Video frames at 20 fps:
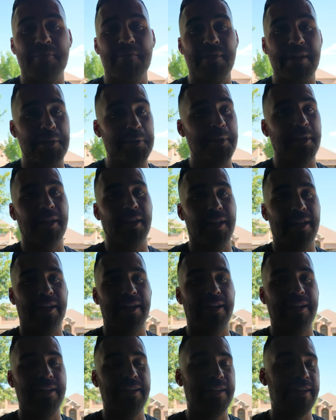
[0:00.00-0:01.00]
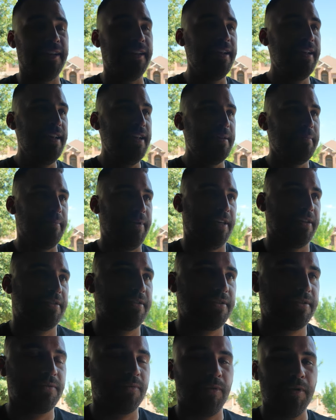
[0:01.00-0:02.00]
I'm very glad I did,
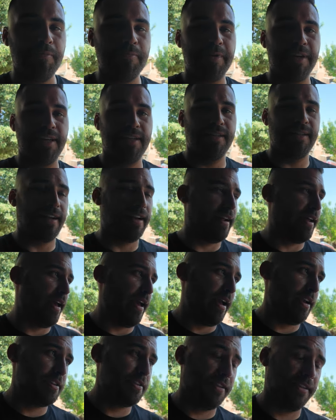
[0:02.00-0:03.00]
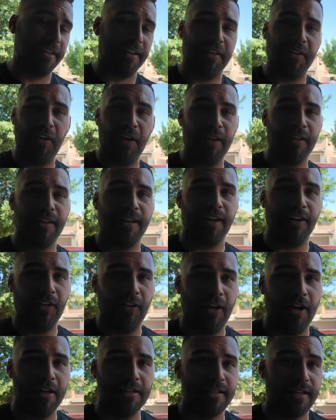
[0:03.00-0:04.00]
because there's one piece that I actually thought that I
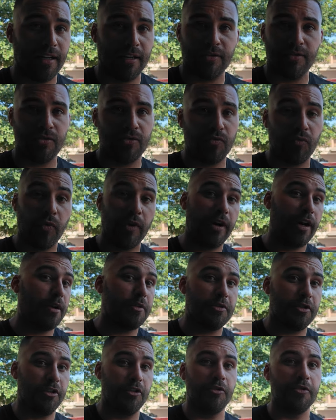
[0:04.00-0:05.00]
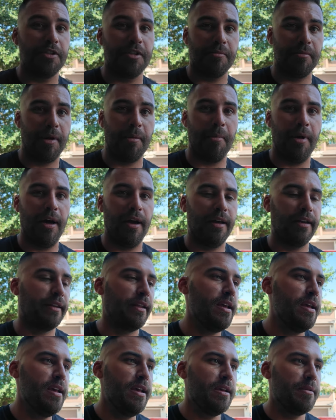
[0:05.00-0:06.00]
lost, and I swear I was losing my mind
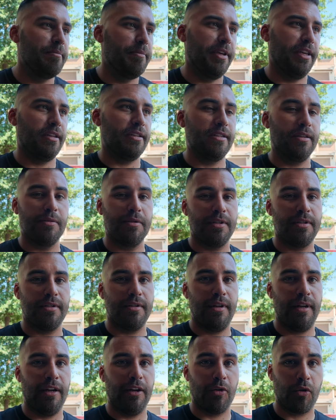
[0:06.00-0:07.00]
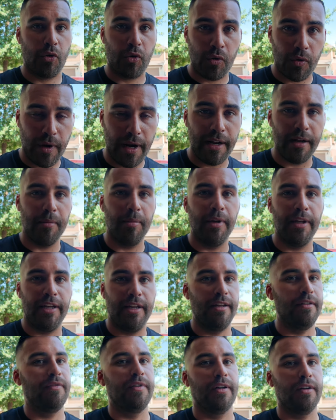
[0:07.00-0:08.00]
because it was incredibly
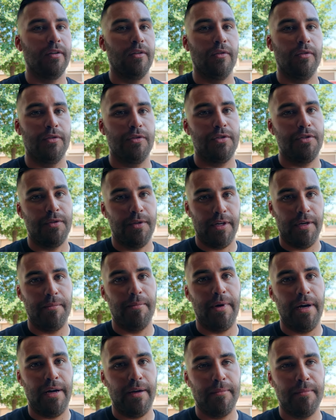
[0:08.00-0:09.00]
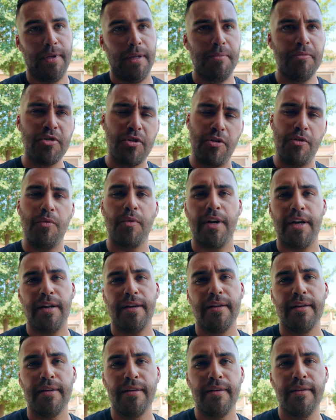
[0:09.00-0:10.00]
difficult to come by. Let me show you what I
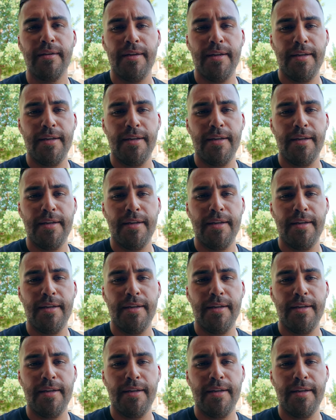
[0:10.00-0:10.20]
did.